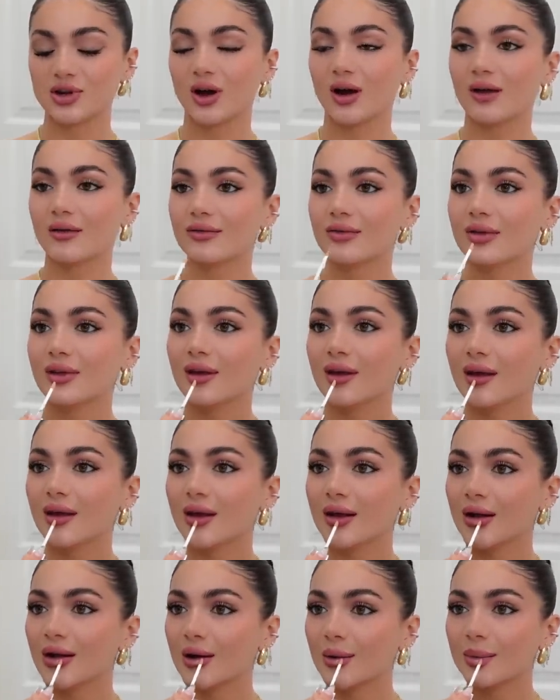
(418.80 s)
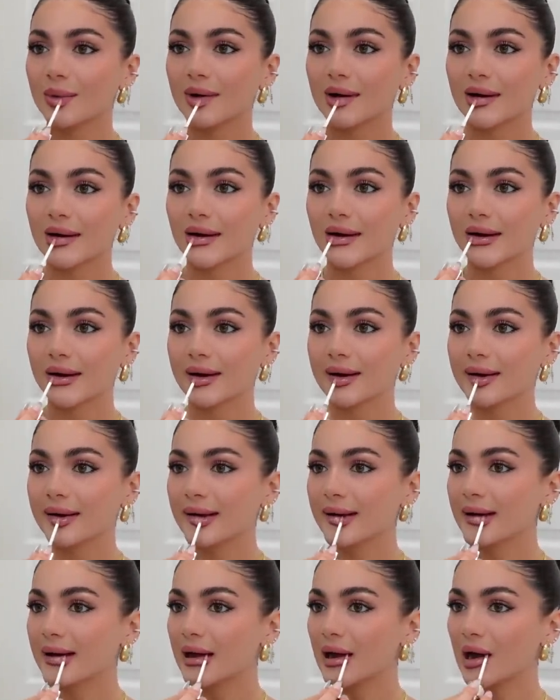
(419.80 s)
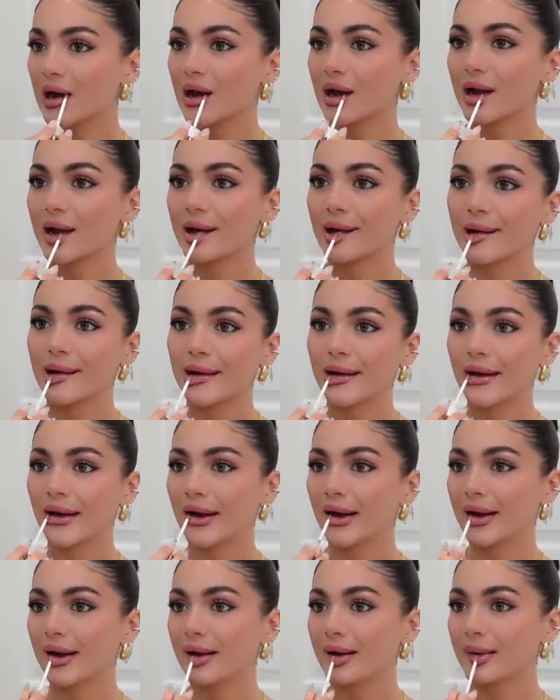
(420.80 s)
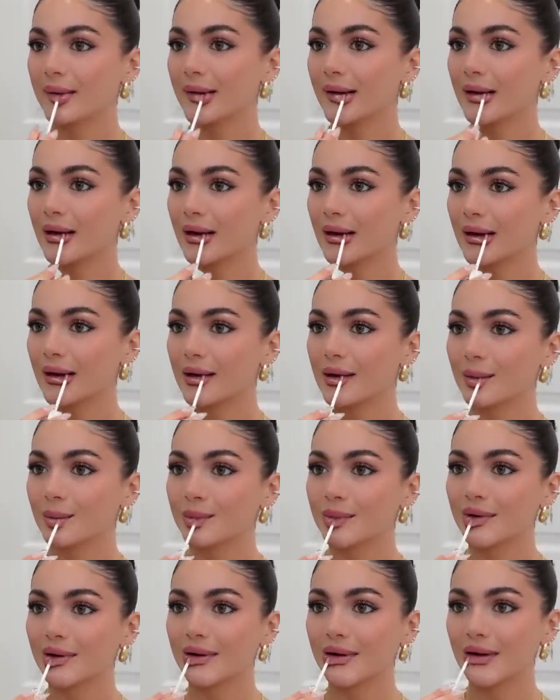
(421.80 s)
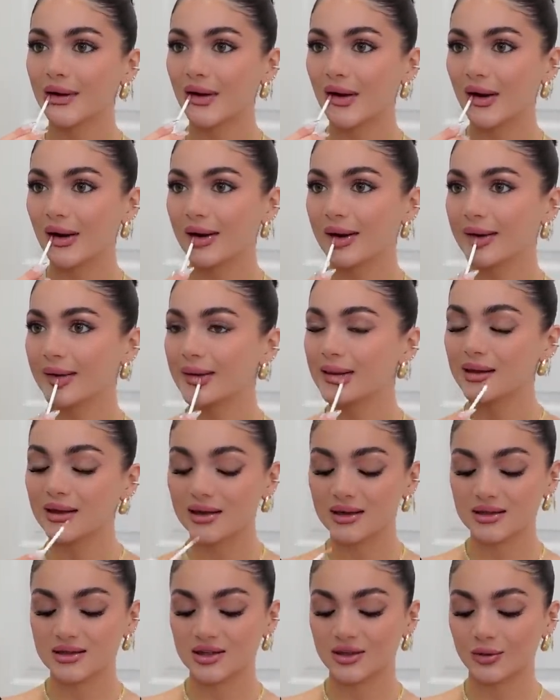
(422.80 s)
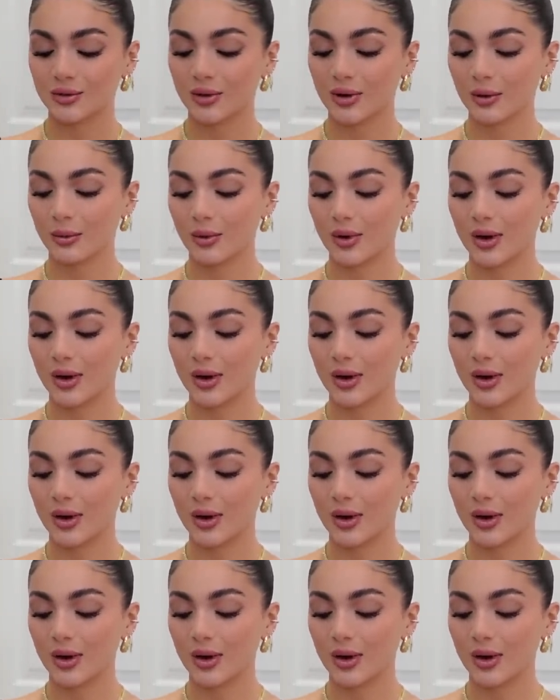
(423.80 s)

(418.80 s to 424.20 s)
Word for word: off the inner part and I'm gonna put on the Dior